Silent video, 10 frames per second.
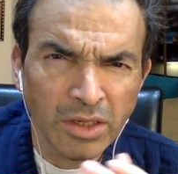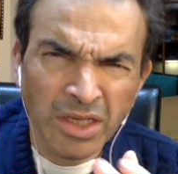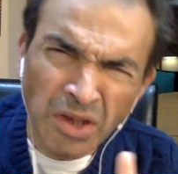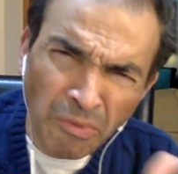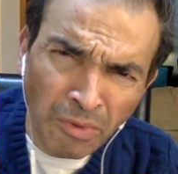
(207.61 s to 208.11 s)

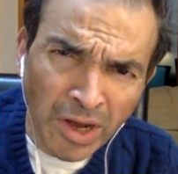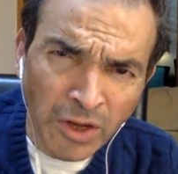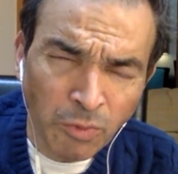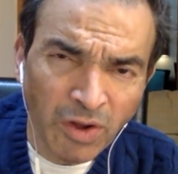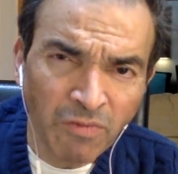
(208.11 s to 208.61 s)
Is it
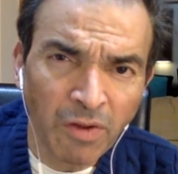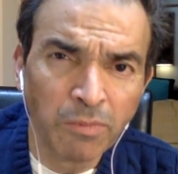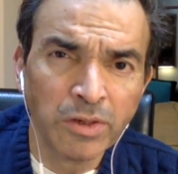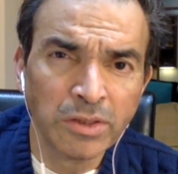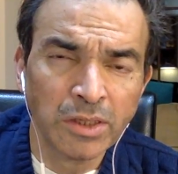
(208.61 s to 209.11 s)
really
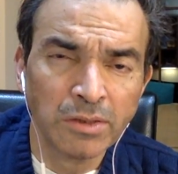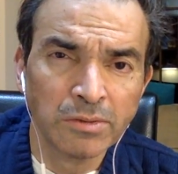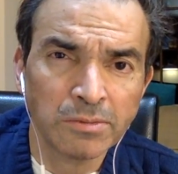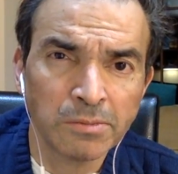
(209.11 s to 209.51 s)
25%?